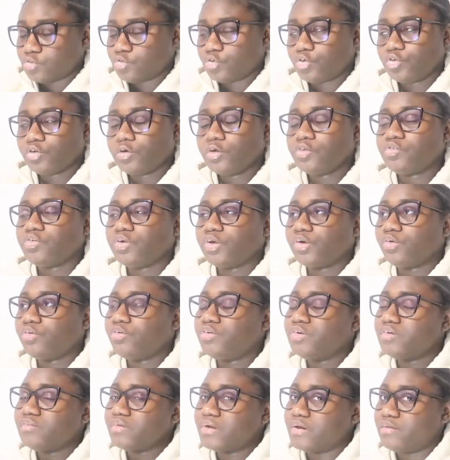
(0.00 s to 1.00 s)
So you don't need to
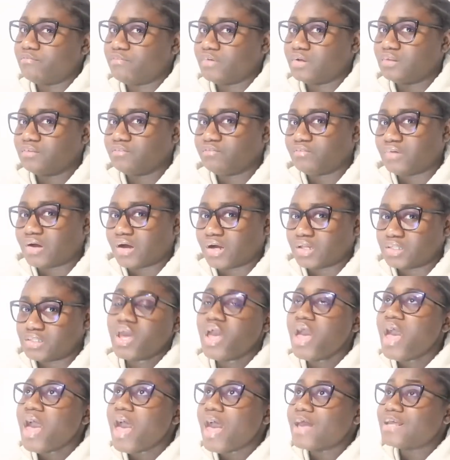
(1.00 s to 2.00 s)
include the relevant fact,
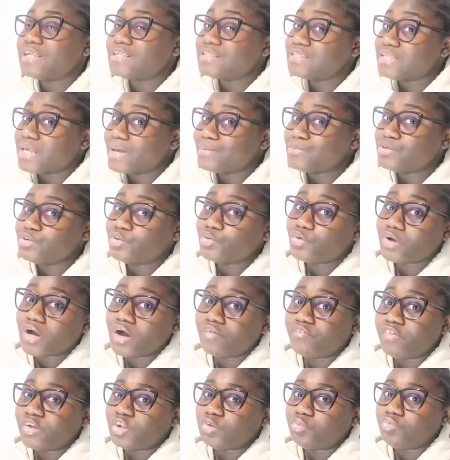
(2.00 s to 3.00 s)
except you don't
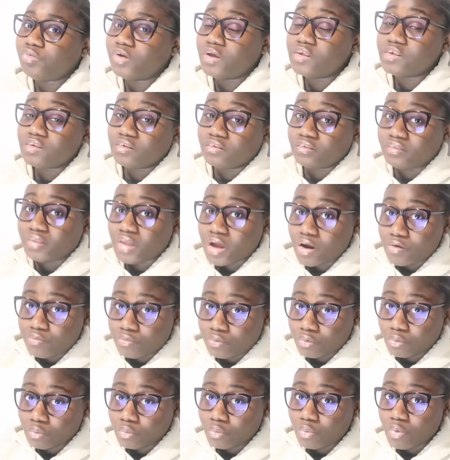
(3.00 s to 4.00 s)
have experience in that
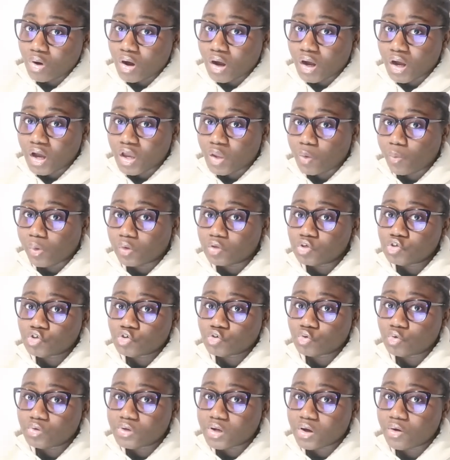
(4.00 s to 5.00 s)
role and you want to
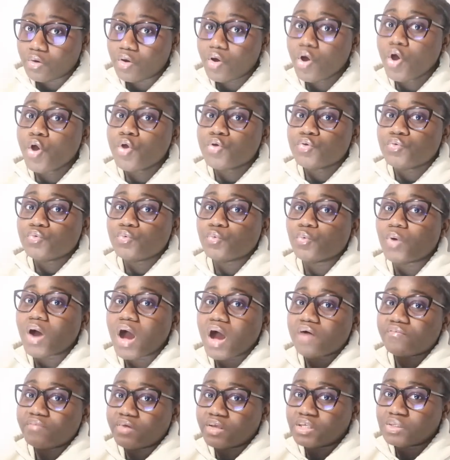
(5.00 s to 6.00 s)
show that you
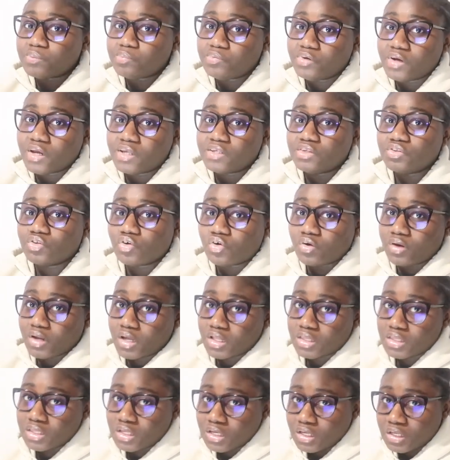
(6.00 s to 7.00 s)
have experience in
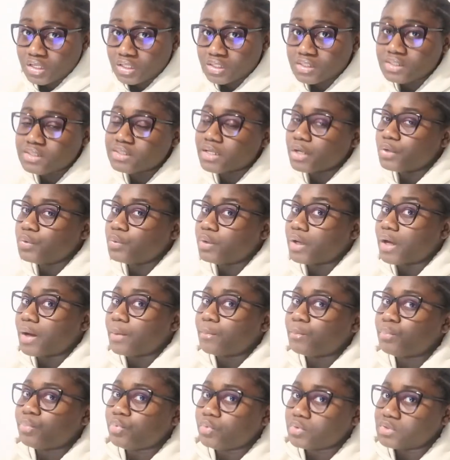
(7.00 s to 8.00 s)
other things, then you
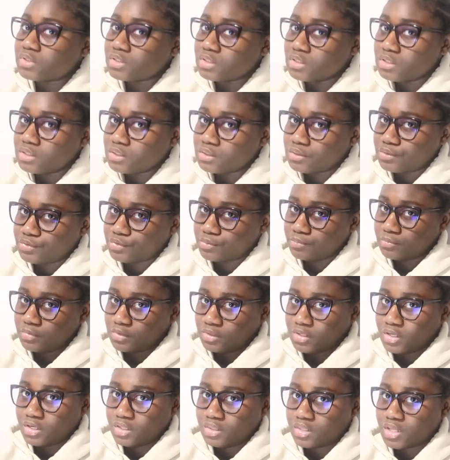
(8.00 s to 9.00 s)
can put in
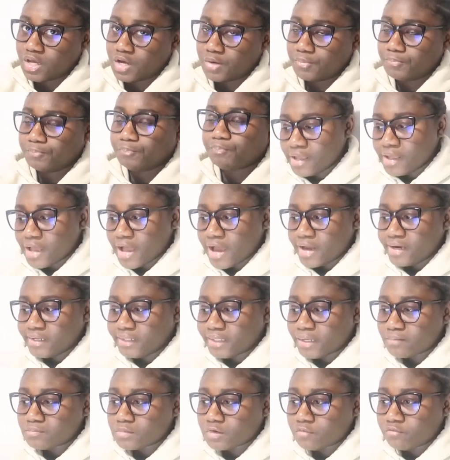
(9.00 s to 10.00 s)
something like that. And in
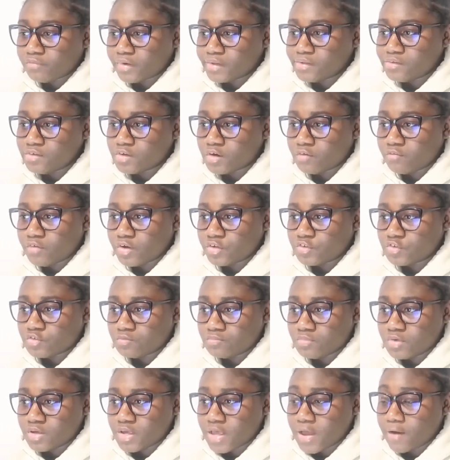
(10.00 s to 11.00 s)
terms of writing your
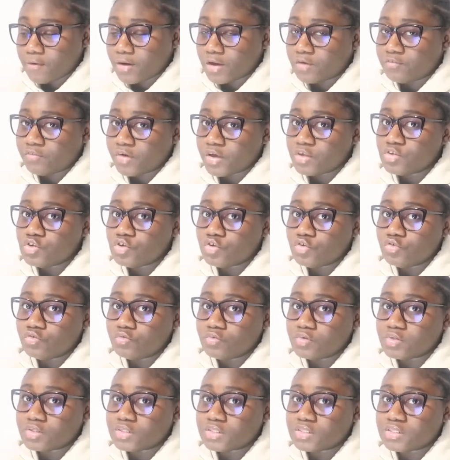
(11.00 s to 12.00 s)
resume, I would advise you
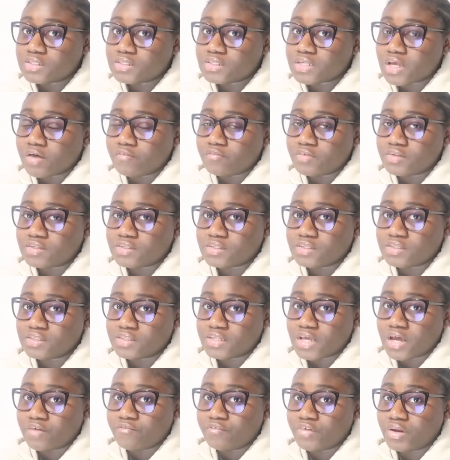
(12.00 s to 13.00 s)
use services
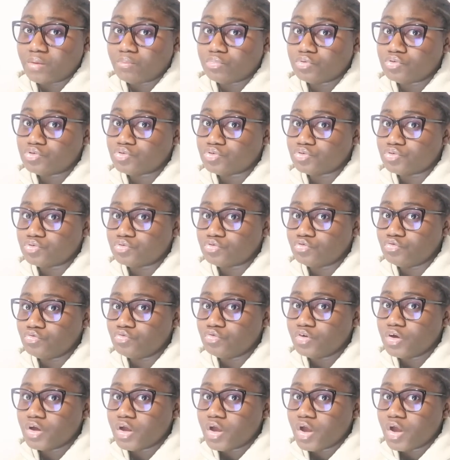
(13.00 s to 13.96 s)
that are available to you.